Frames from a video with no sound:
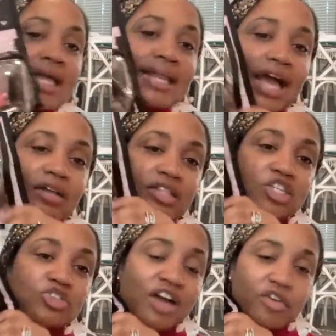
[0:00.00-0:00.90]
Now,
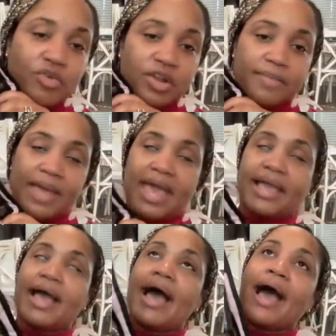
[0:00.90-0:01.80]
this travel roller bag,
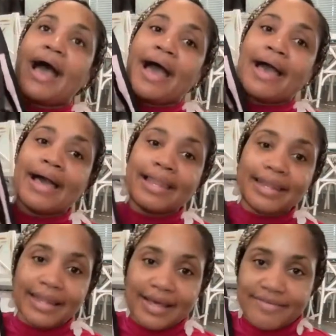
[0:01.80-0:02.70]
I
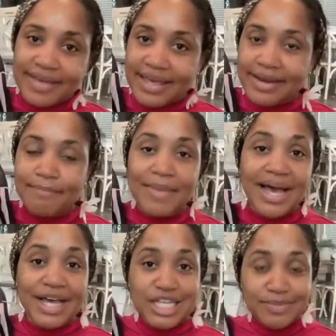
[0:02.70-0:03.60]
love it. My
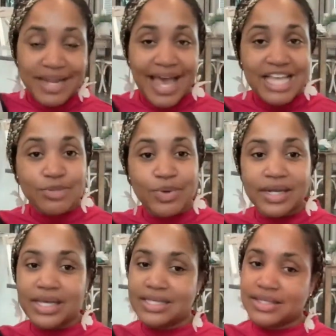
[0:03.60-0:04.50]
husband has one.
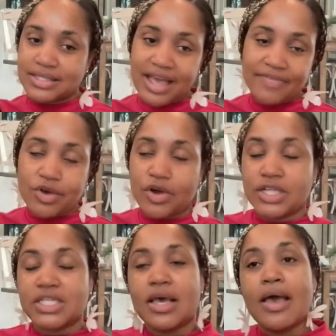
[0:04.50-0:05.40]
His doesn't have the
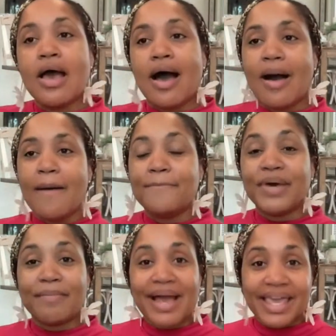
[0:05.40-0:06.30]
hearts,
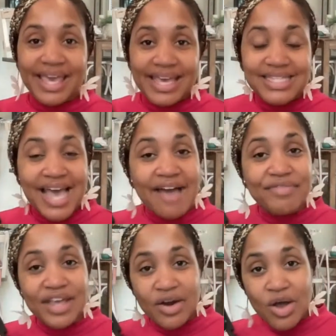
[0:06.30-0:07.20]
but my kids have
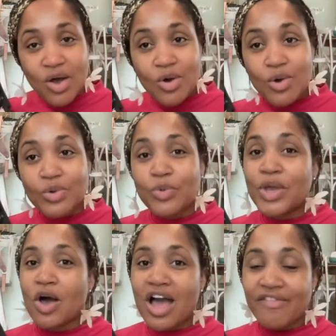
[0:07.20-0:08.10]
their own. We
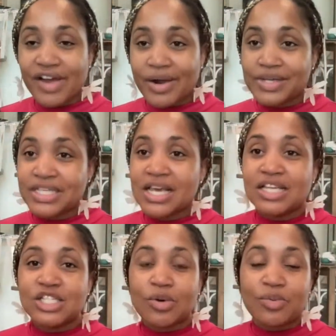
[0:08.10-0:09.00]
all have ours.
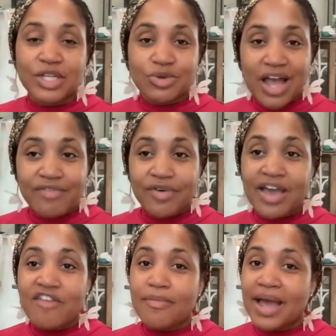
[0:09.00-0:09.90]
So when we travel,
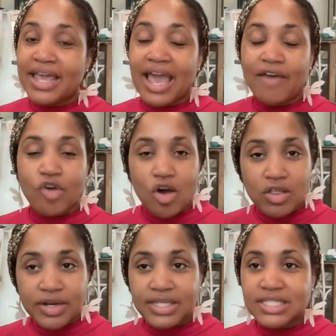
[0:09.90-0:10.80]
everybody have
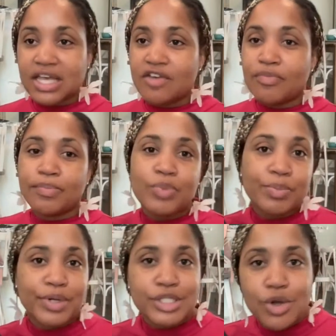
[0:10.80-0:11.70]
all of that stuff. We
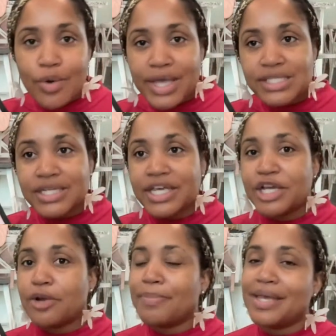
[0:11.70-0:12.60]
put toys in
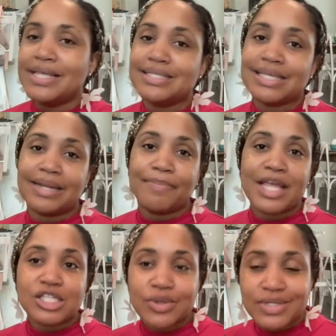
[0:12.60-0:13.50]
here, pens and
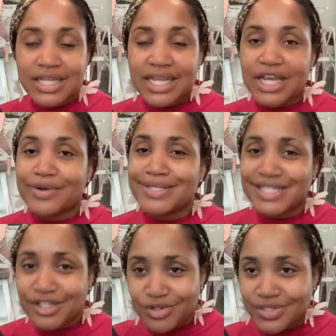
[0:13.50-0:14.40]
pencils in here,
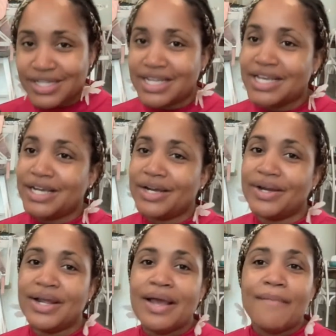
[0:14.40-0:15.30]
scissors in here.
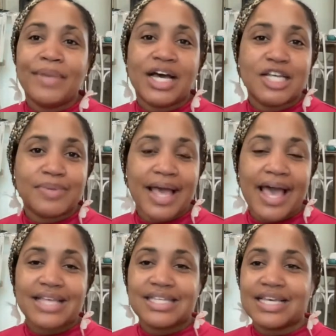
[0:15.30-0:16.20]
My husband
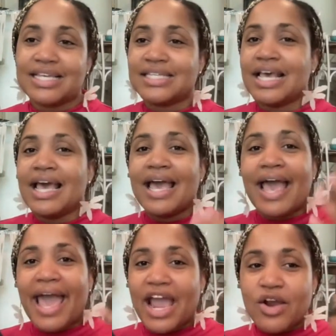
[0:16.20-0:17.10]
has his
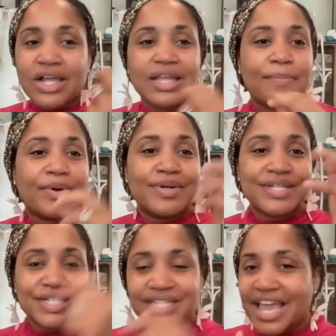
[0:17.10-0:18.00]
hair clippers
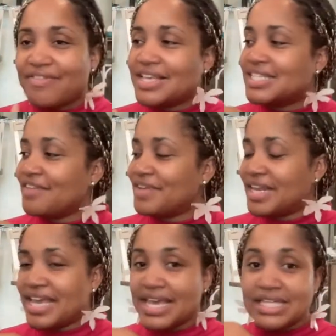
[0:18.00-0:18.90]
and shaving stuff in
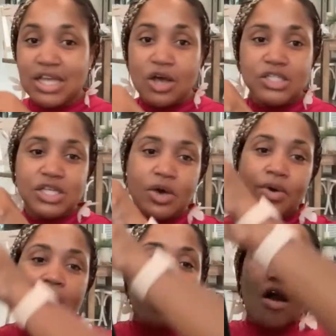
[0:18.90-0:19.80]
his also.
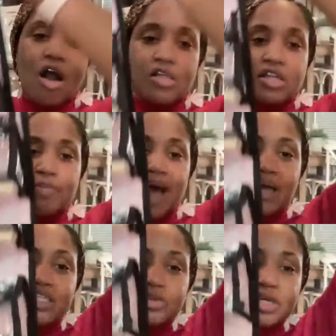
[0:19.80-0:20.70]
All of the
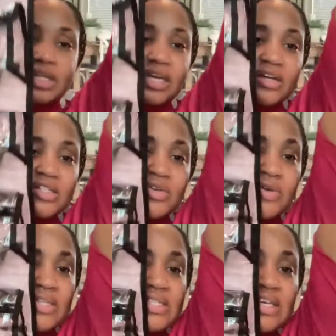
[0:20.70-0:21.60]
pockets are clear, so you
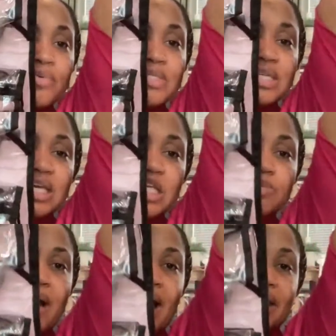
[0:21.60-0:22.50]
can see what's in each
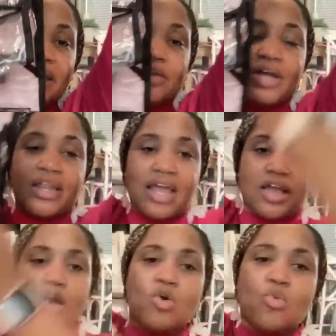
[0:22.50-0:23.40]
pocket. You're not like,
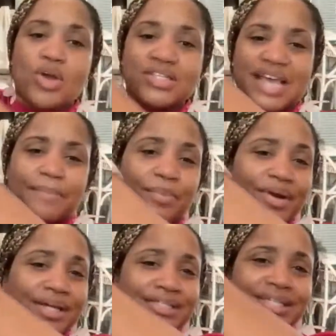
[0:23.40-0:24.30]
oh, where's that brush?